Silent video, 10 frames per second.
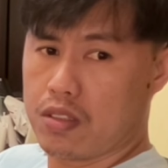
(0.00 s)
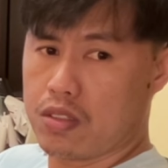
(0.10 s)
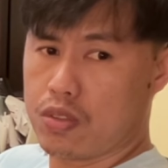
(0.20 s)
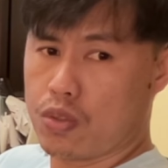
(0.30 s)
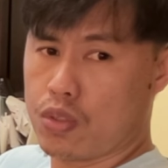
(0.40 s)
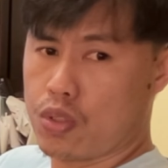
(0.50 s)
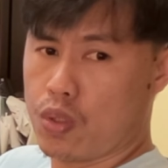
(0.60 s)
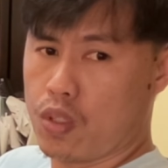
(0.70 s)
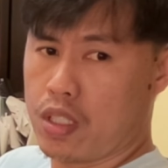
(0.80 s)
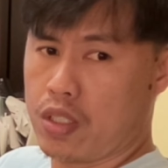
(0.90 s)
so
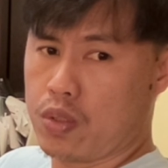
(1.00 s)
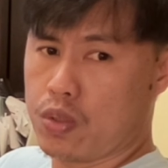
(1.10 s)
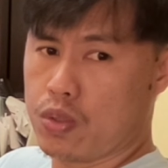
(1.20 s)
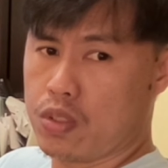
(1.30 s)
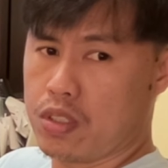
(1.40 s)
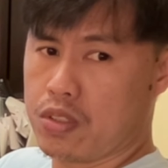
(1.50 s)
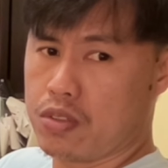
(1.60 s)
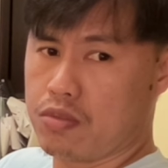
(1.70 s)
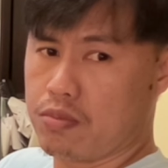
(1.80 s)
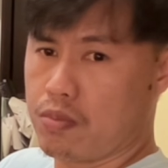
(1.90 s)
slowly you do this
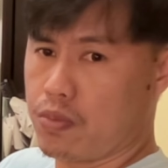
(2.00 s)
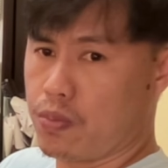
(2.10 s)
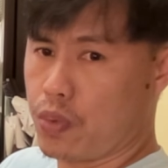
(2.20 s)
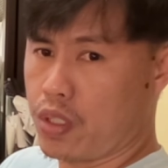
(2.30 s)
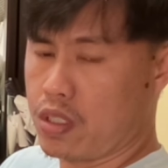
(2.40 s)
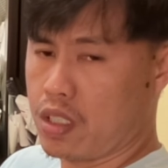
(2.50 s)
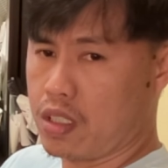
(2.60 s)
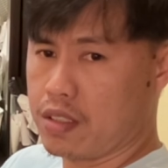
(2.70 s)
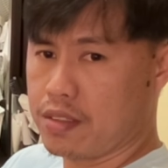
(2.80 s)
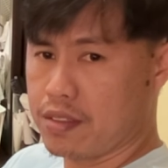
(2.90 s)
pointing.